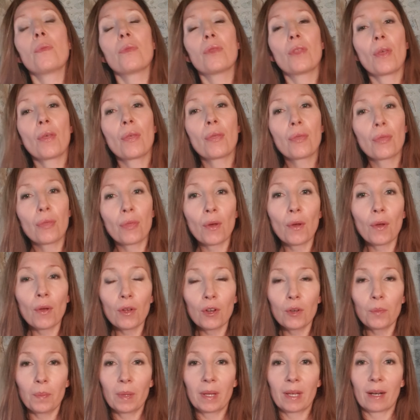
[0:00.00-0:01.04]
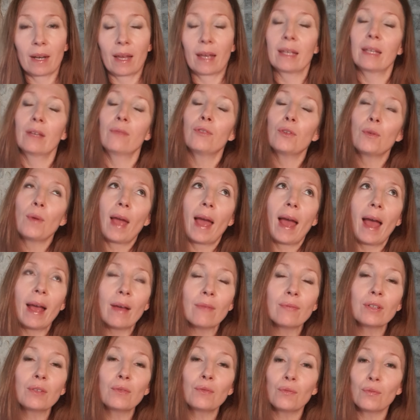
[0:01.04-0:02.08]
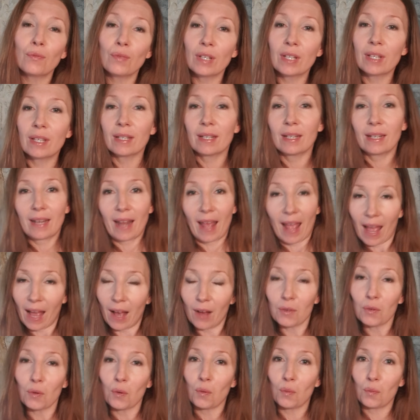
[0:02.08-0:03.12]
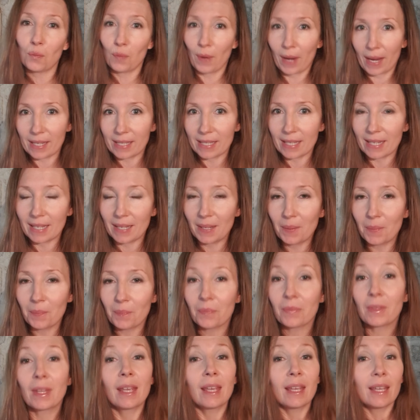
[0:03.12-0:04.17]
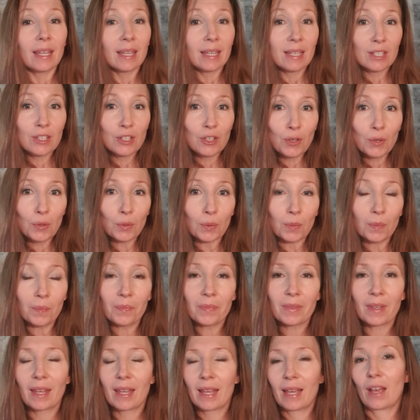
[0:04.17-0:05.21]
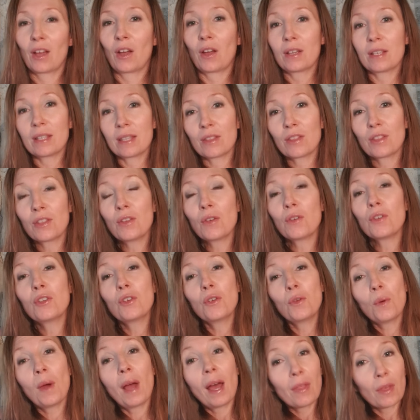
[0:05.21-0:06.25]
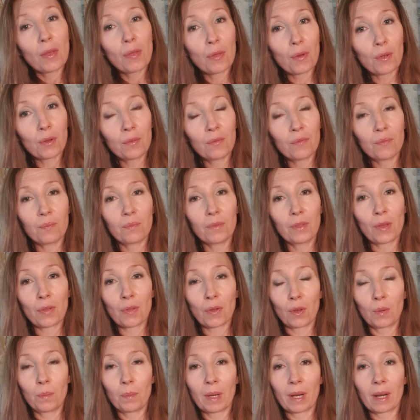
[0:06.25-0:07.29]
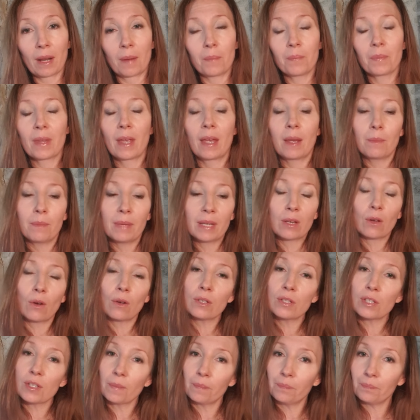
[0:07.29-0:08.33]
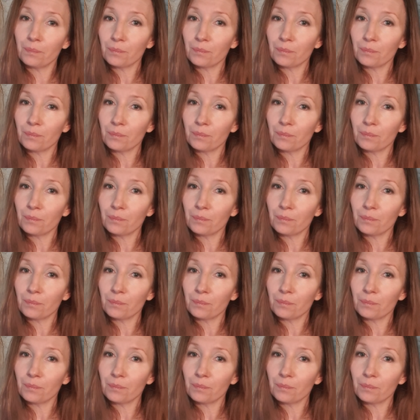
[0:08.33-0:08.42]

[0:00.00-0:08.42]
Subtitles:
The third pillar, if you haven't figured it out already, is you. You are the third pillar, because